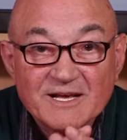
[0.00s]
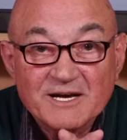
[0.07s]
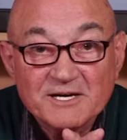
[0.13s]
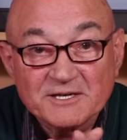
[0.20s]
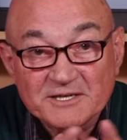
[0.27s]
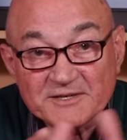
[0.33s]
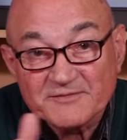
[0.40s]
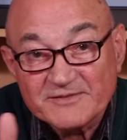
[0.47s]

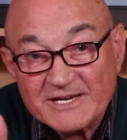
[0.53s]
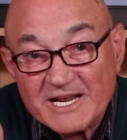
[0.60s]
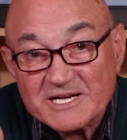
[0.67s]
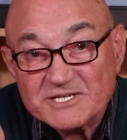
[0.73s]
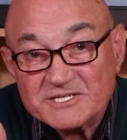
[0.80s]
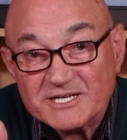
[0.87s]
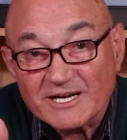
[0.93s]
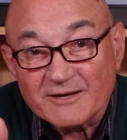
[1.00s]

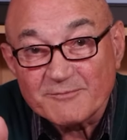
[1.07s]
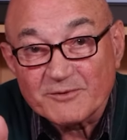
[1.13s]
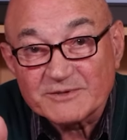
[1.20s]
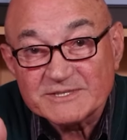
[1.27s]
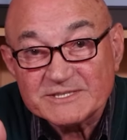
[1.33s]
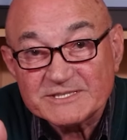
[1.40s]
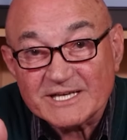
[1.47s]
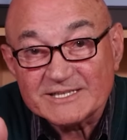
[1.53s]
râvnește la
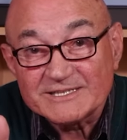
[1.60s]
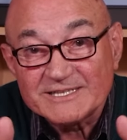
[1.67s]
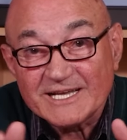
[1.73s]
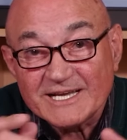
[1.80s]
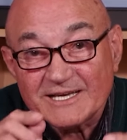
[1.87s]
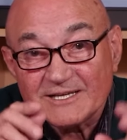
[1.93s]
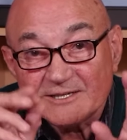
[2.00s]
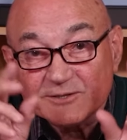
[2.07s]
poziția
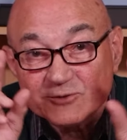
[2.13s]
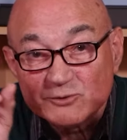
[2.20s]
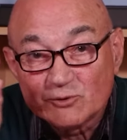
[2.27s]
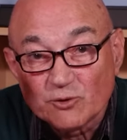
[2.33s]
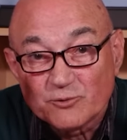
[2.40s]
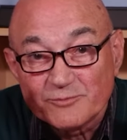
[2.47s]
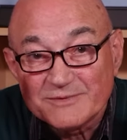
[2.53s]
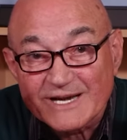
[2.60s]
de
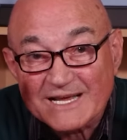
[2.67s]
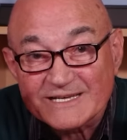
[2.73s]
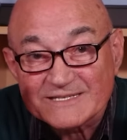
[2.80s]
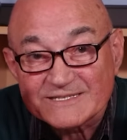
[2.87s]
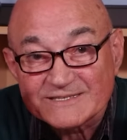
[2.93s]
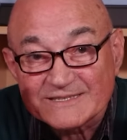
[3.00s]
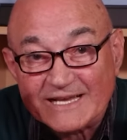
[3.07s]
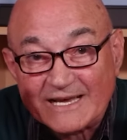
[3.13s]

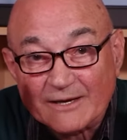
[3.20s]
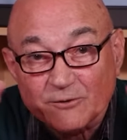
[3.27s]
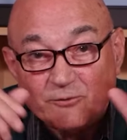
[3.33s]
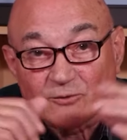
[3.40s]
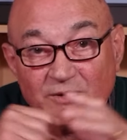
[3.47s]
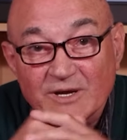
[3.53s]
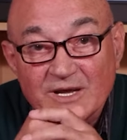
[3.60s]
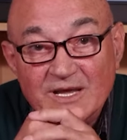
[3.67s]
Dumnezeu,